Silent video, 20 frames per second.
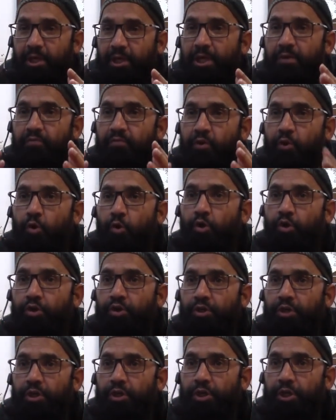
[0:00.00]
if we
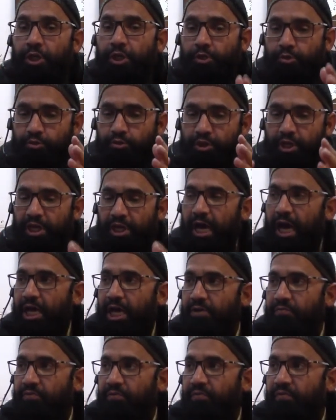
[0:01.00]
look into the
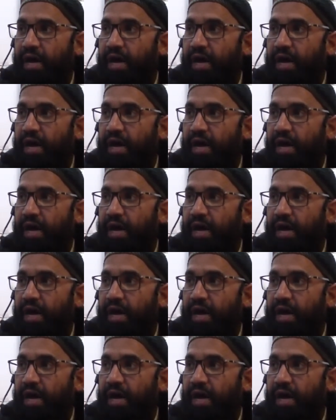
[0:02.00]
life of